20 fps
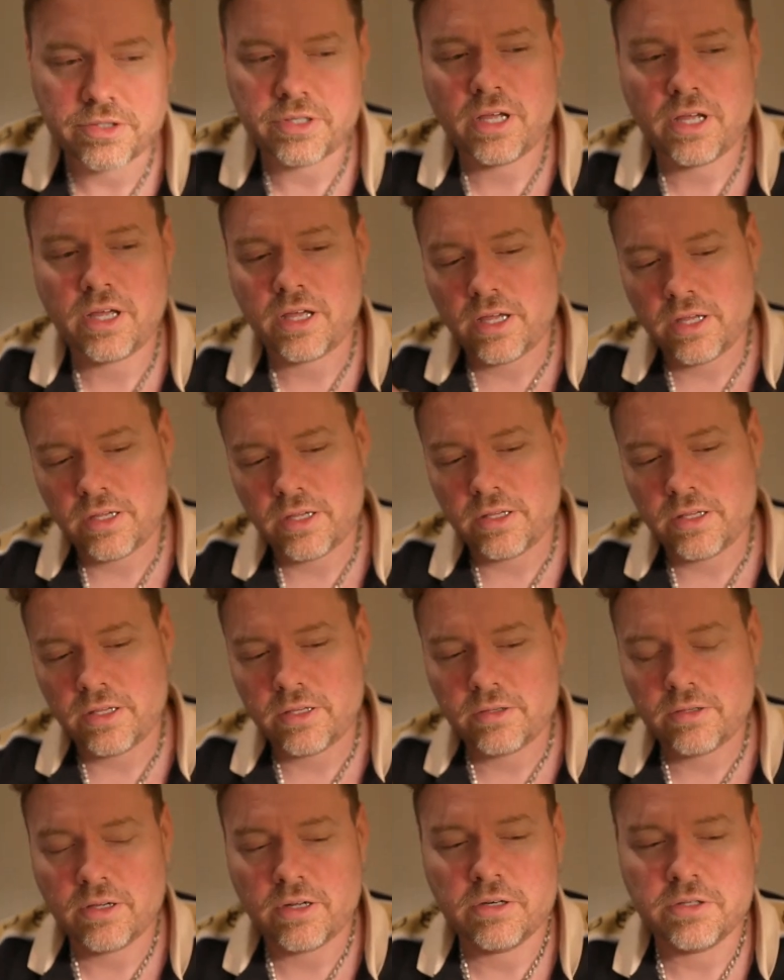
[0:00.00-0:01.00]
Yeah, I
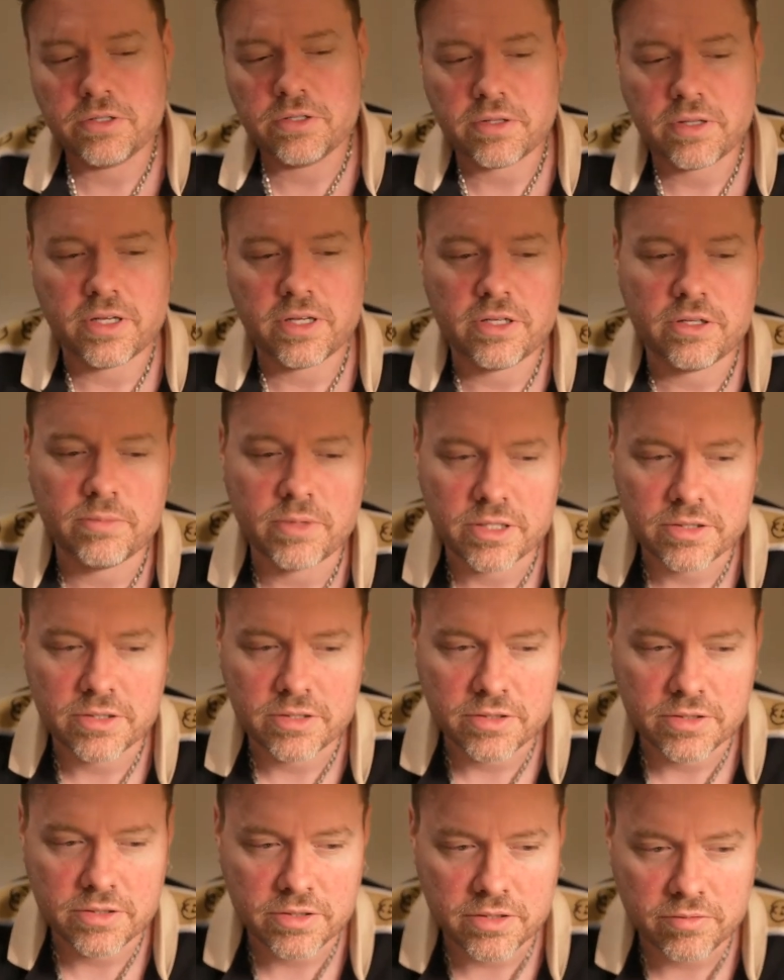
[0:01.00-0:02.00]
get hundreds of thank you
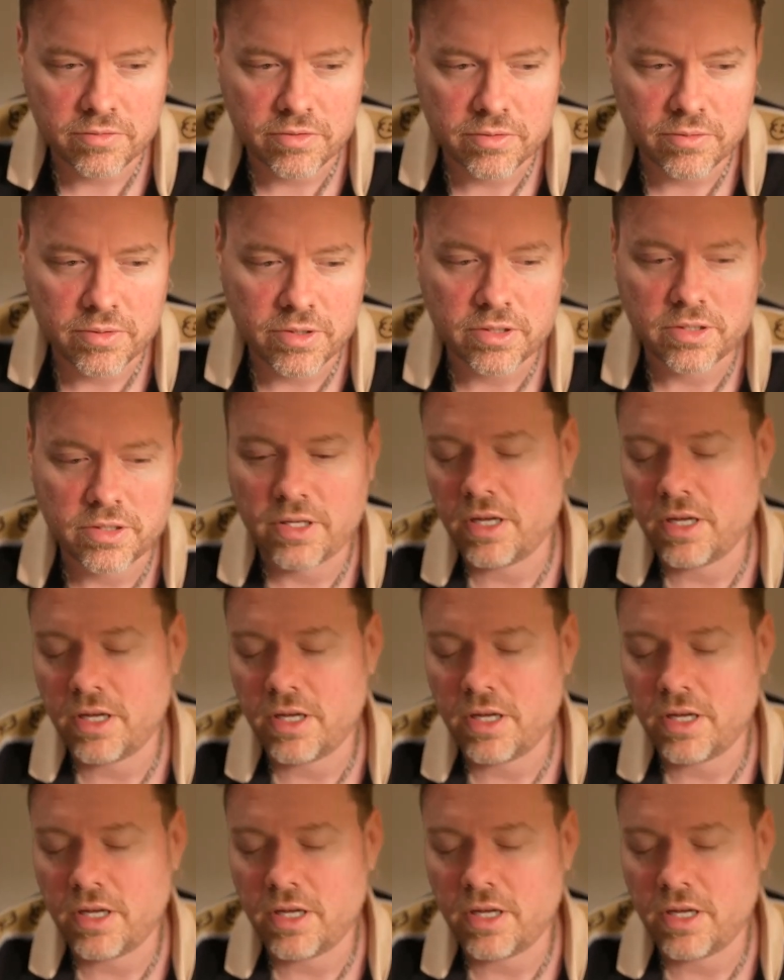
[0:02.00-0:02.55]
messages every week.